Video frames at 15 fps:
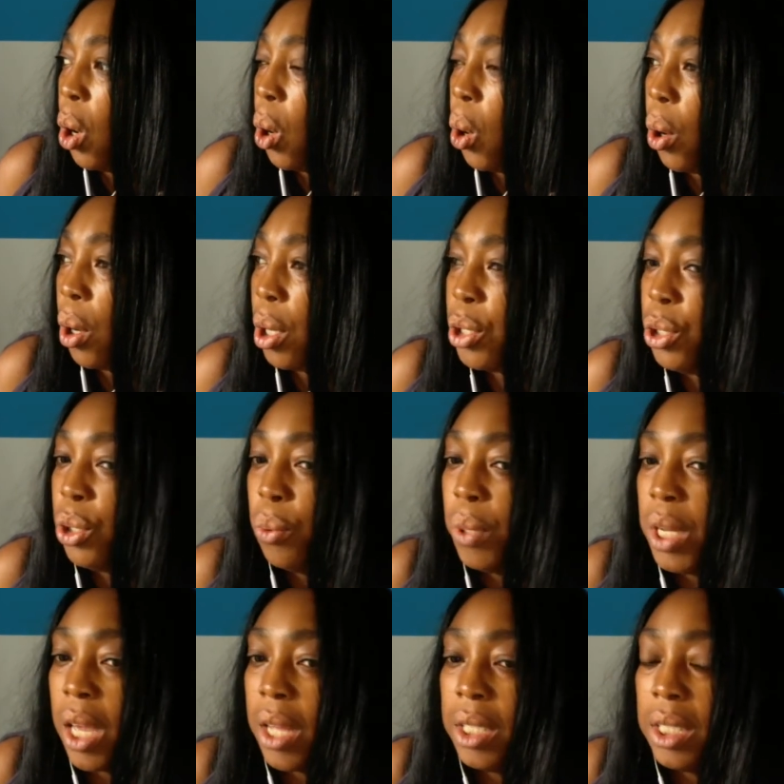or
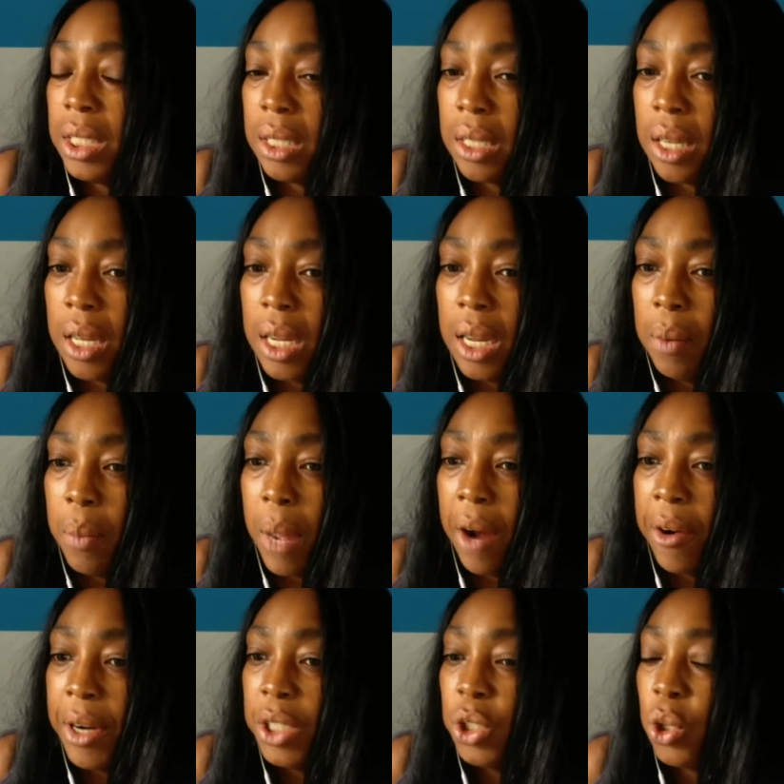unions in
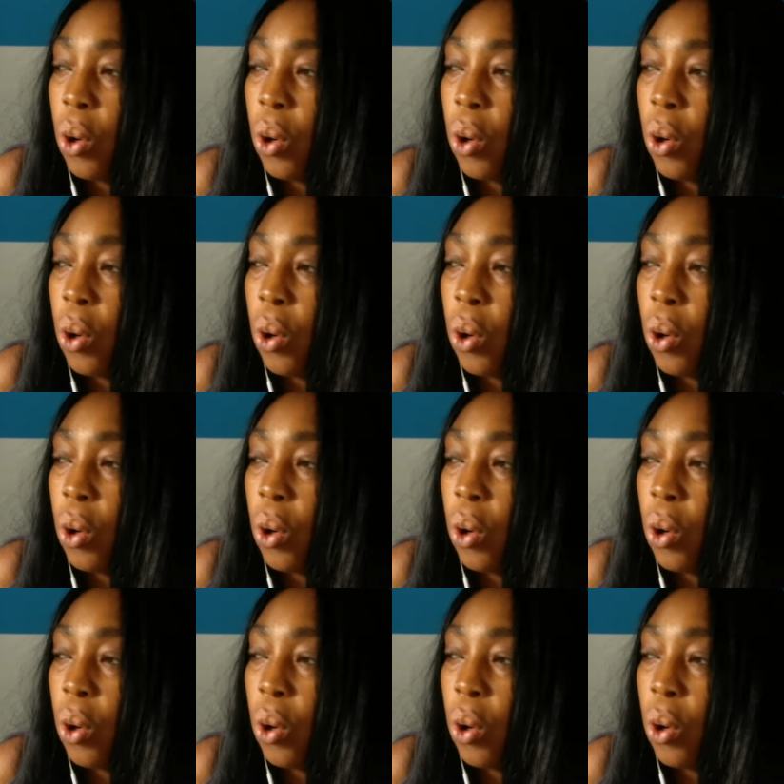marriage,